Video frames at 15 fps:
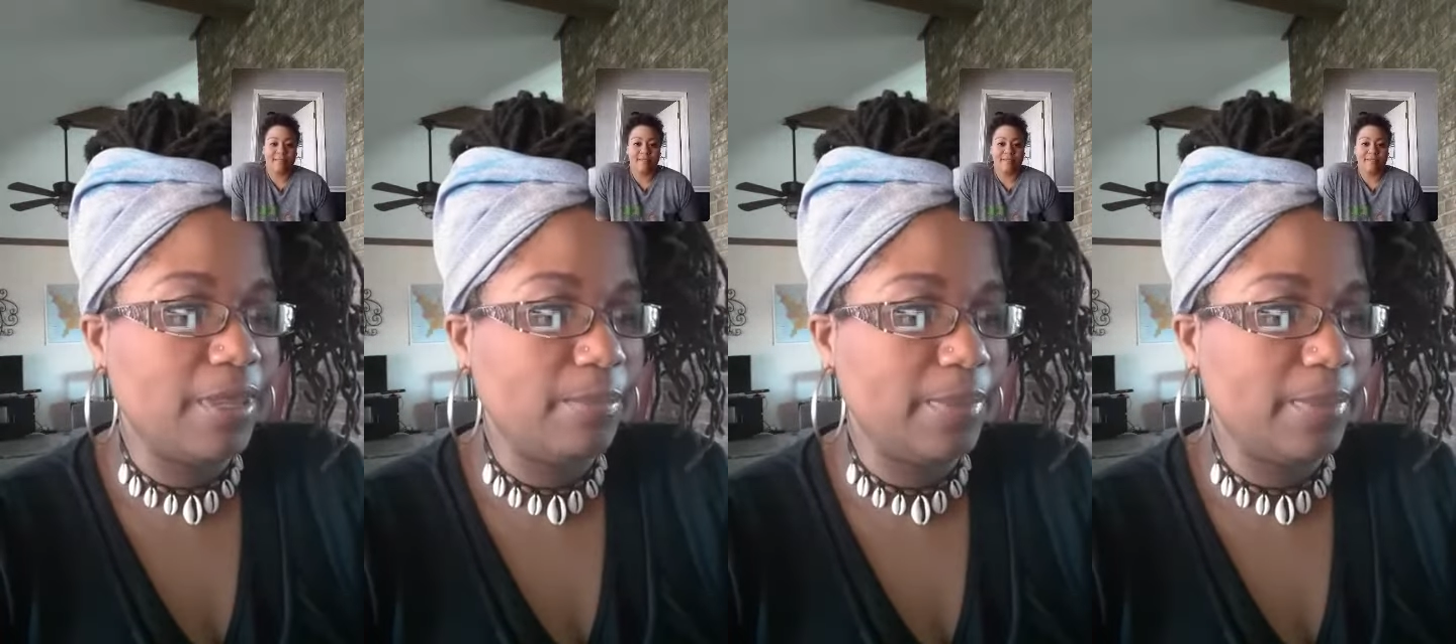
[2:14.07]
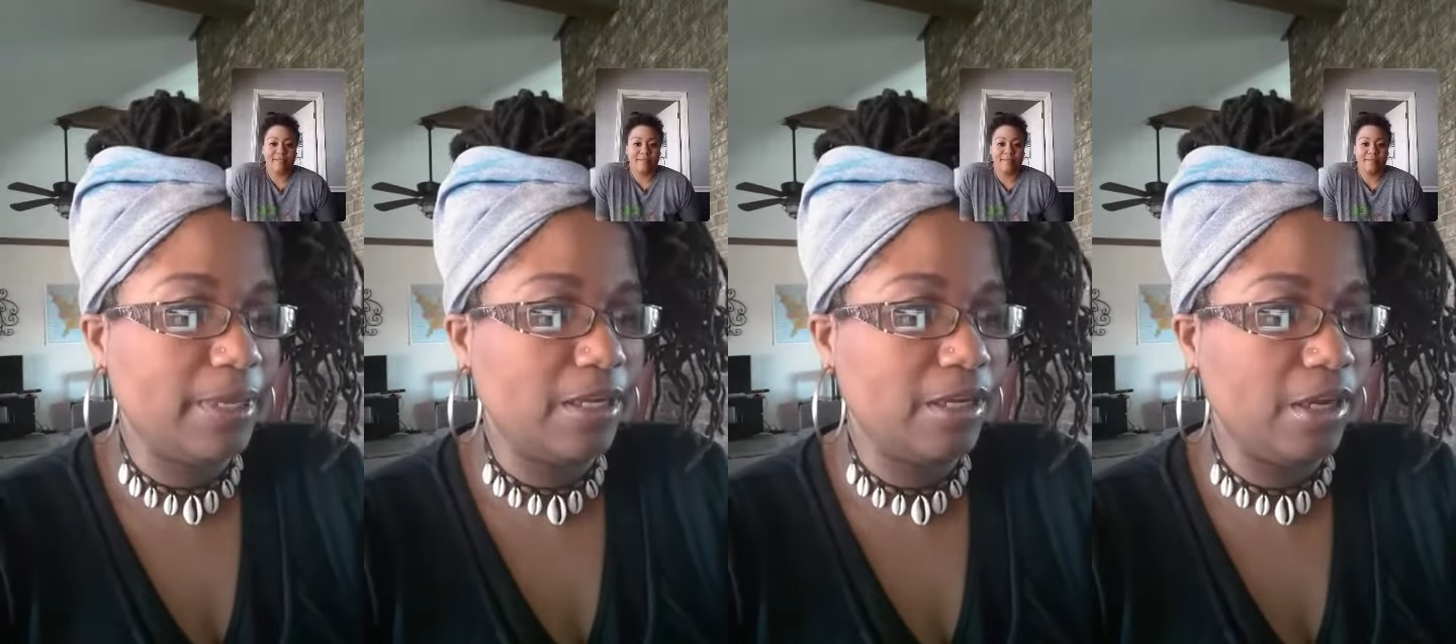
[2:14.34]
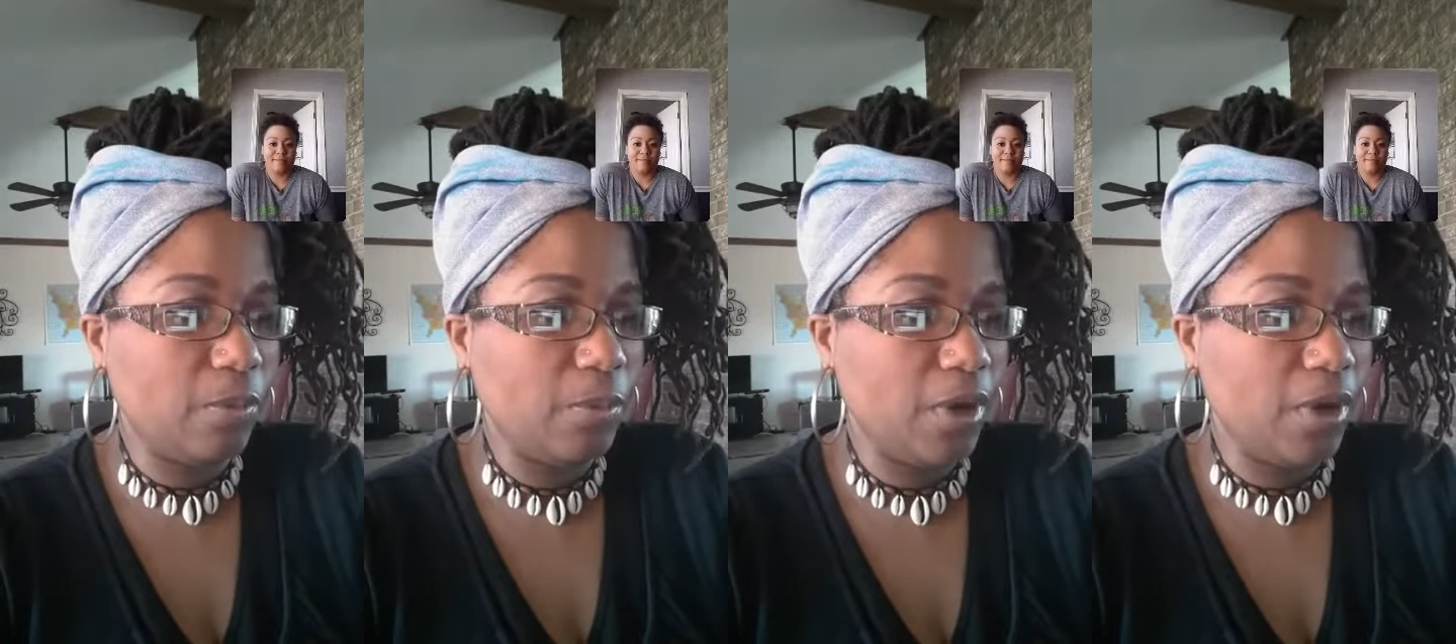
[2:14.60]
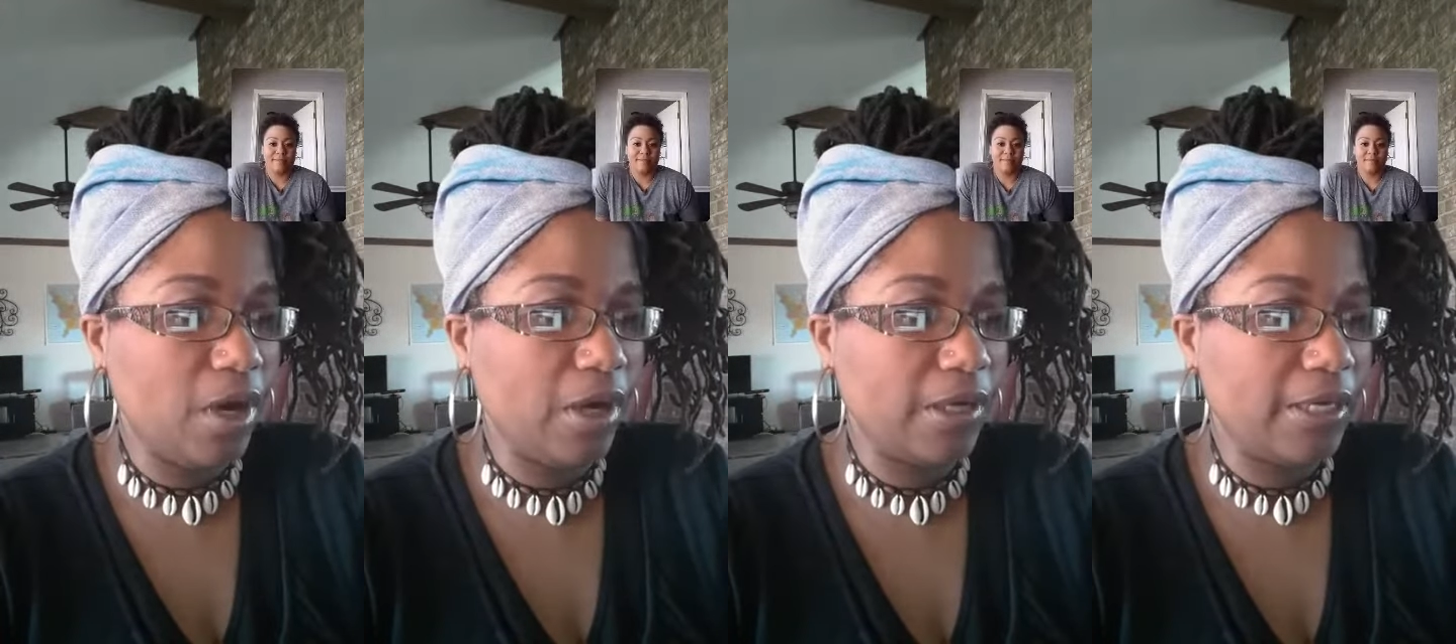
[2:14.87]
but we're
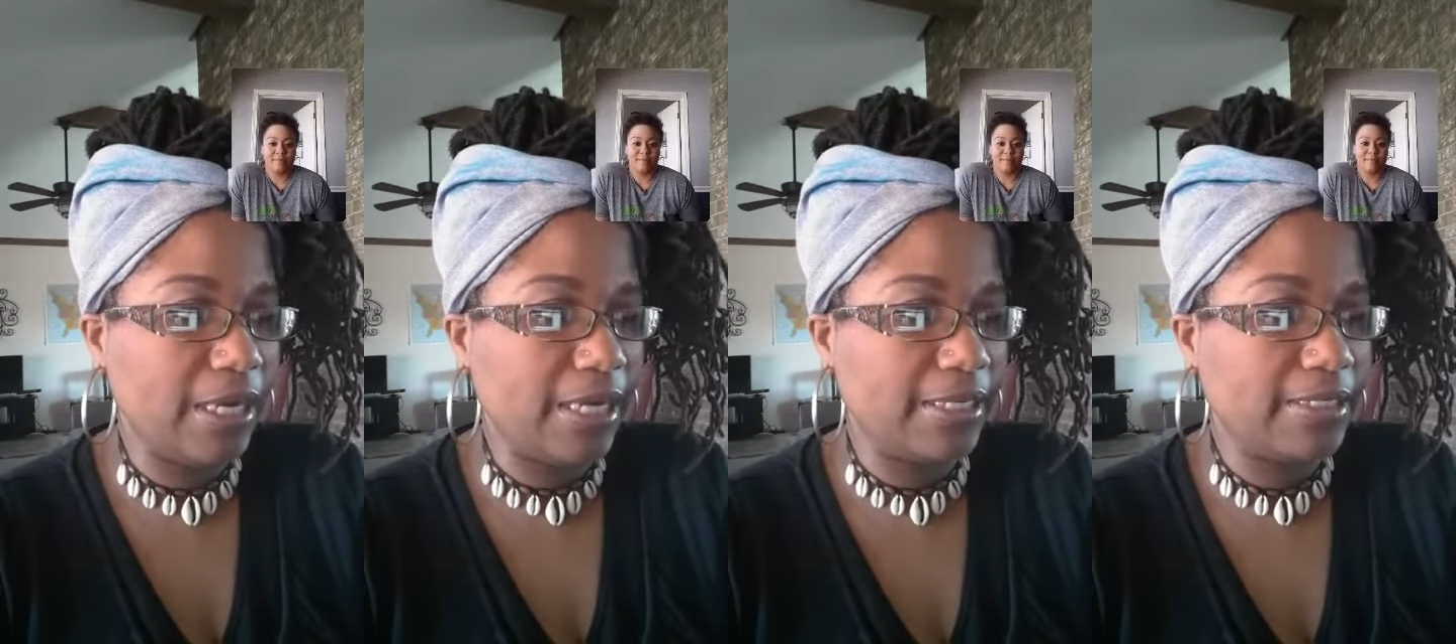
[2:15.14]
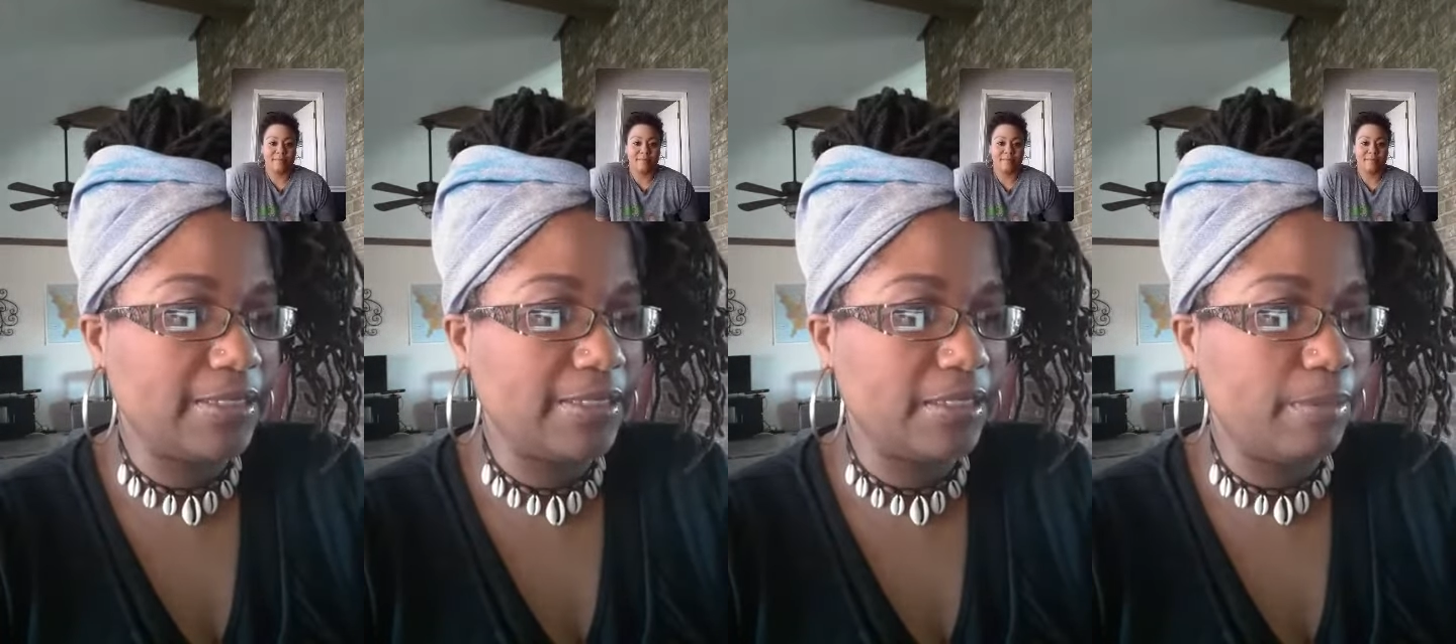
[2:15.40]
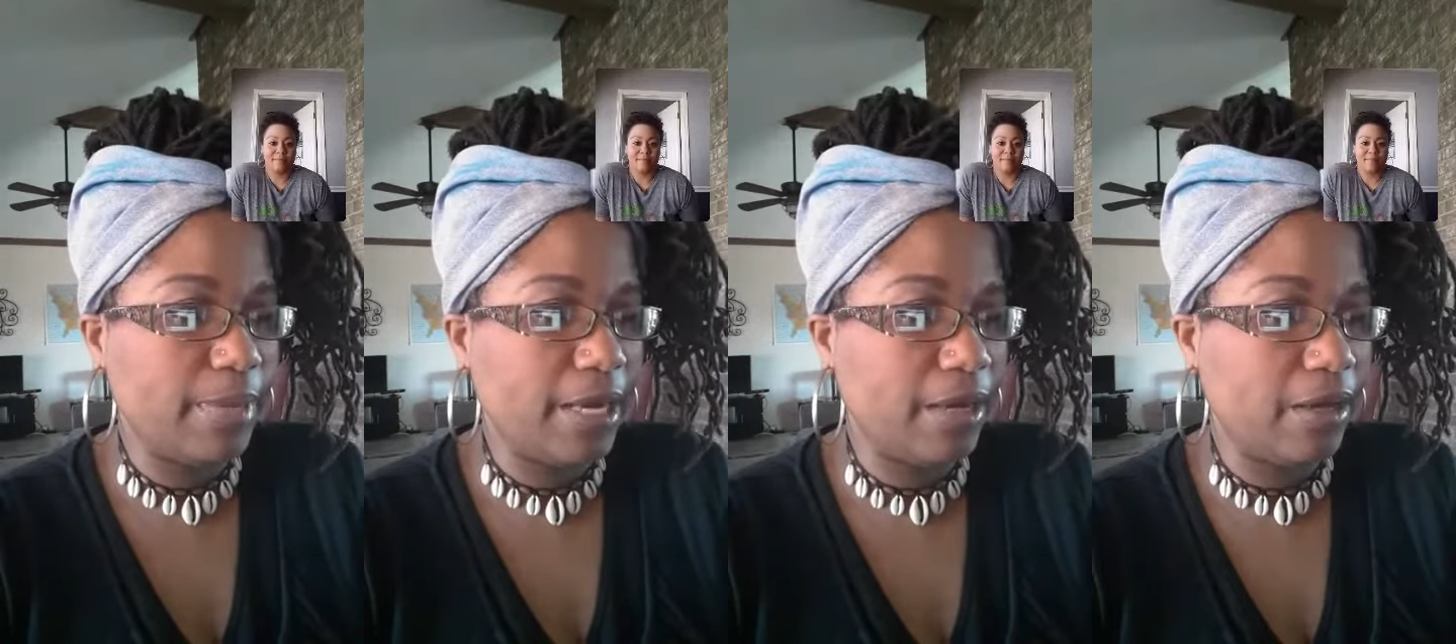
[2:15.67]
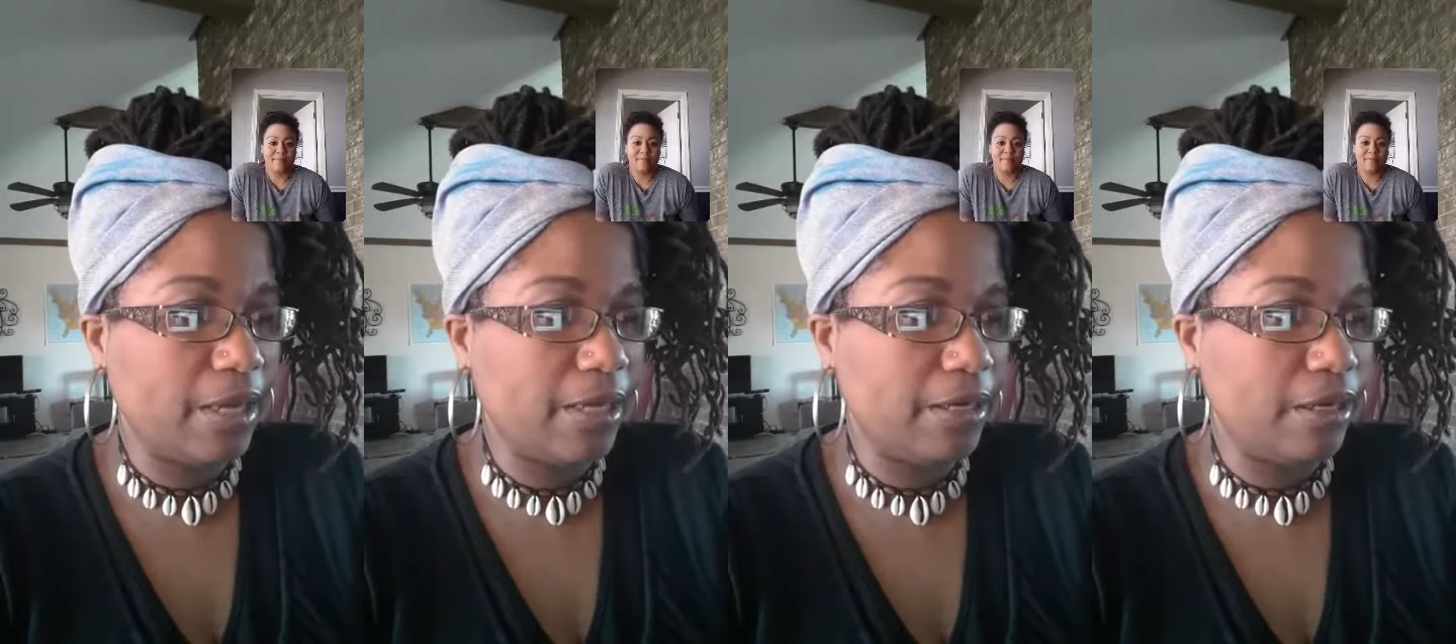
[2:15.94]
all connected somehow.
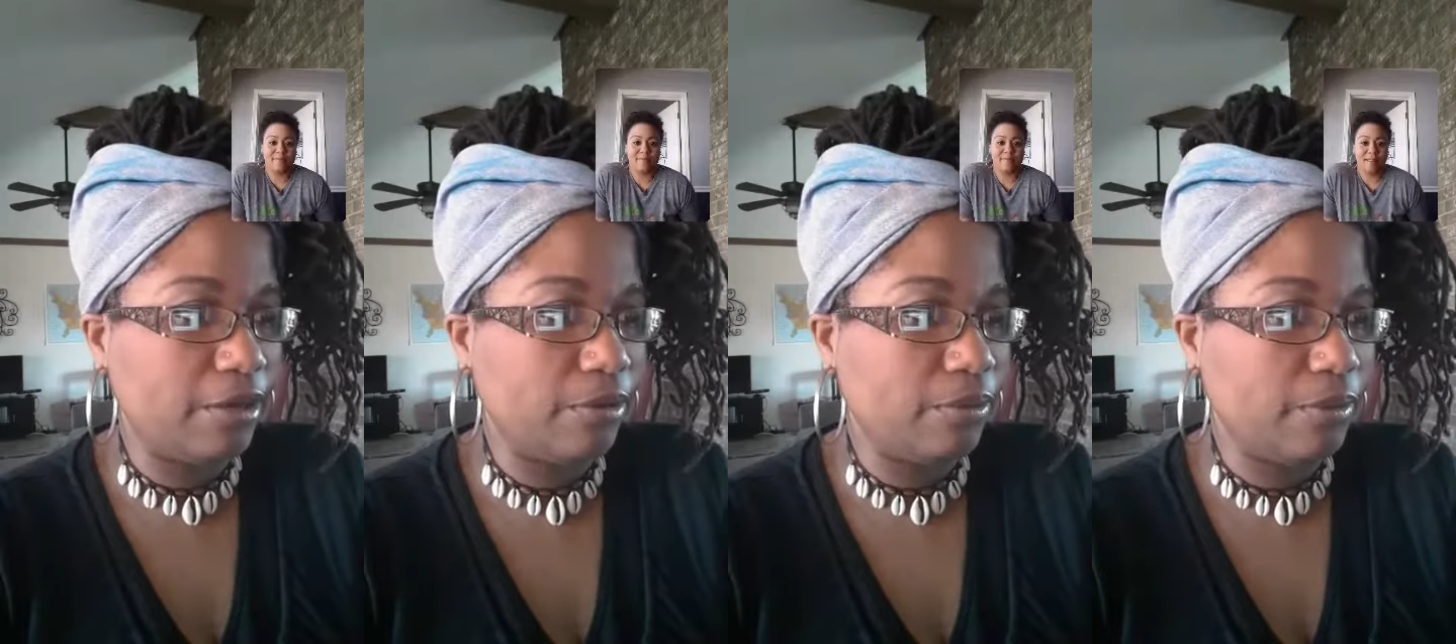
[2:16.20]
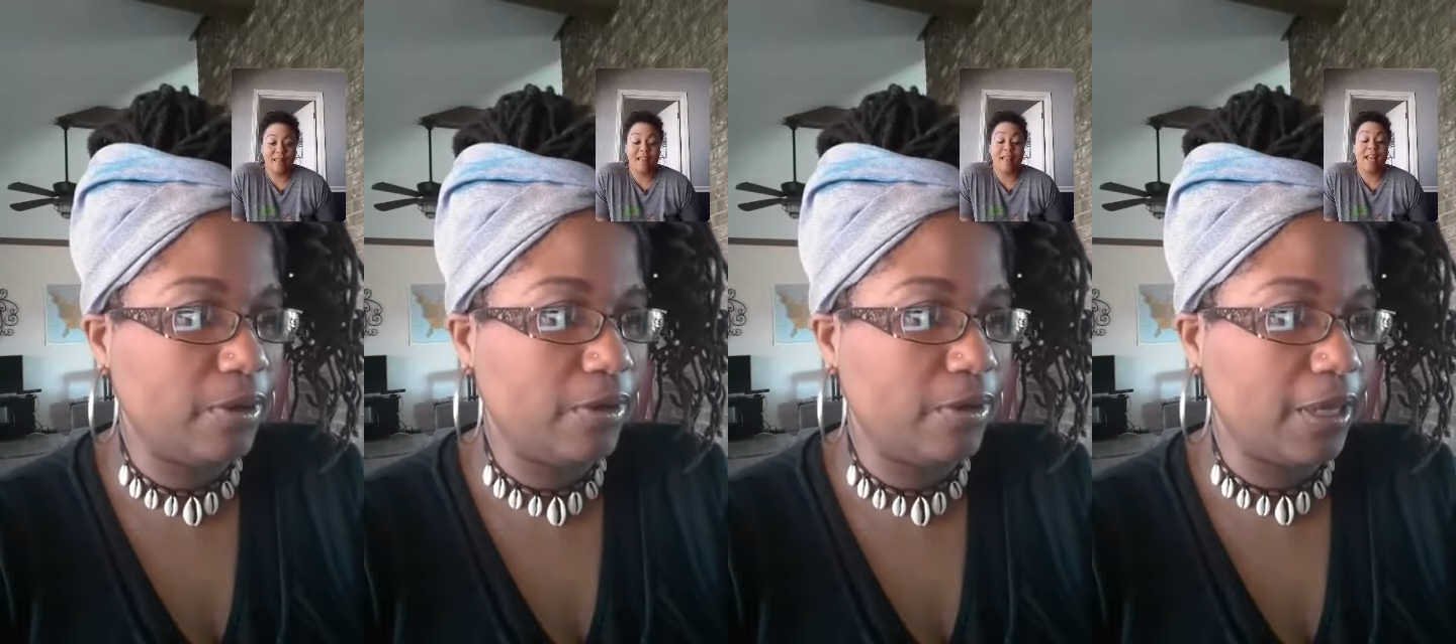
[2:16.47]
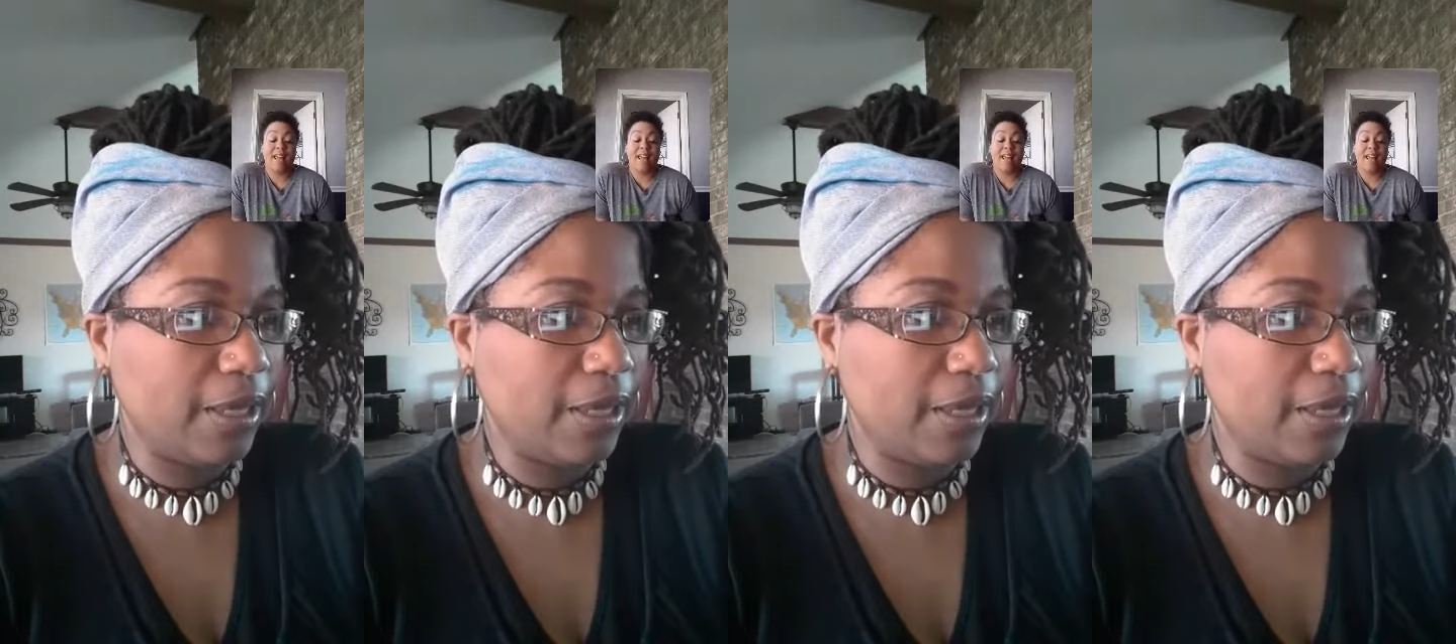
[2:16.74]
I know. Okay.